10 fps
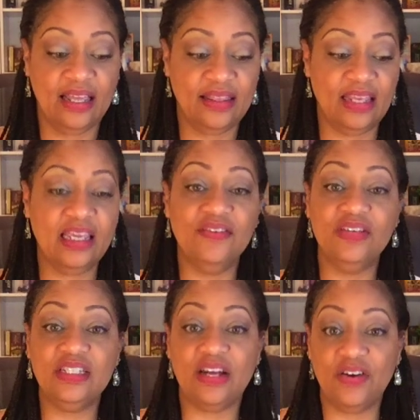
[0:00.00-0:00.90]
they give
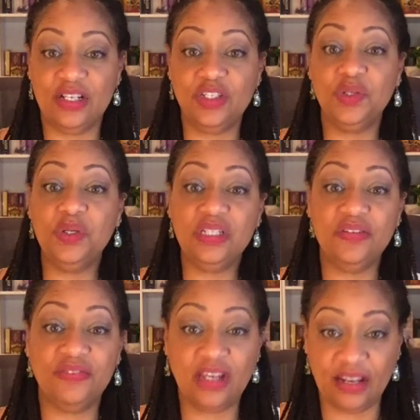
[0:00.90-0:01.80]
us our intuitive
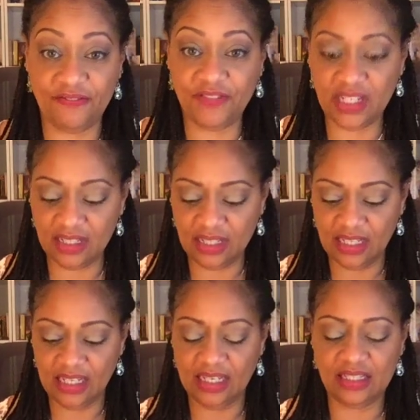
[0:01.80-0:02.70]
gut
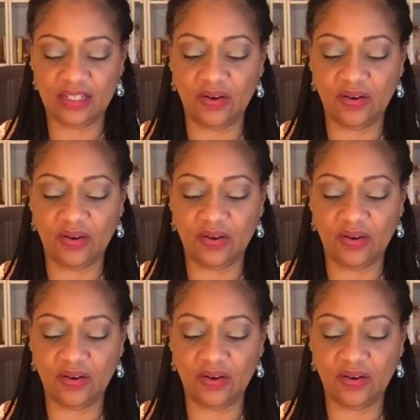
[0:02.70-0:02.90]
feelings,